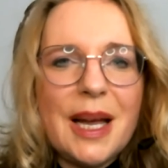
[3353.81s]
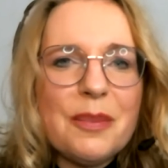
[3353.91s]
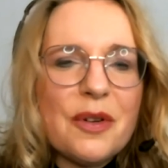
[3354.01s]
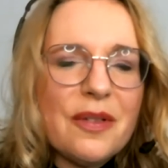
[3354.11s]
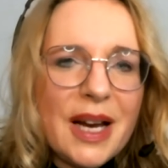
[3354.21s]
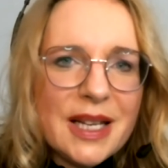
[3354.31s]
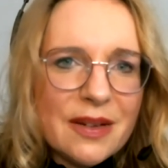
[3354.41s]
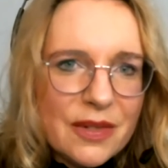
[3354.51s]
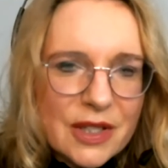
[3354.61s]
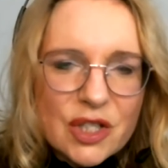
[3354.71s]
and
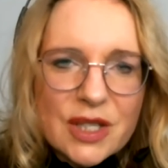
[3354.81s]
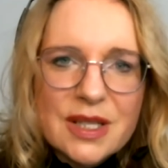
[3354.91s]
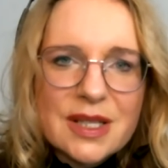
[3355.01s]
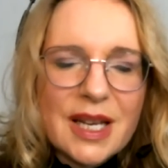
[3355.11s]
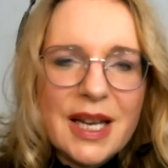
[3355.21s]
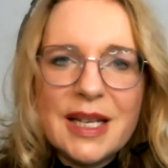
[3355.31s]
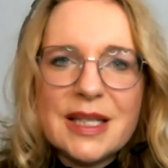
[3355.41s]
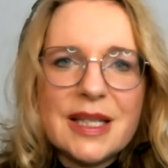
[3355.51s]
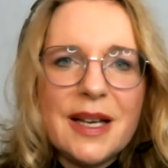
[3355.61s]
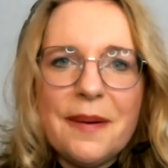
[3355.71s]
providing visions,
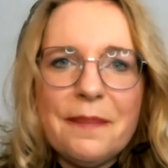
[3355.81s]
and